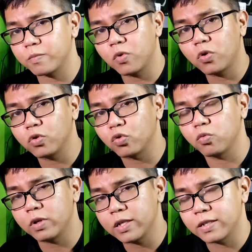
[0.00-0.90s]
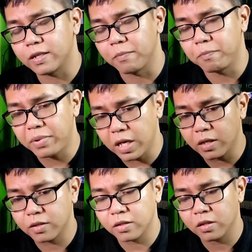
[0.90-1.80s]
more towards the
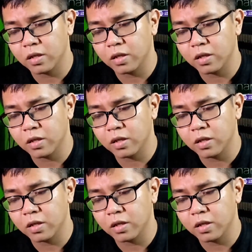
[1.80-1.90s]
bass.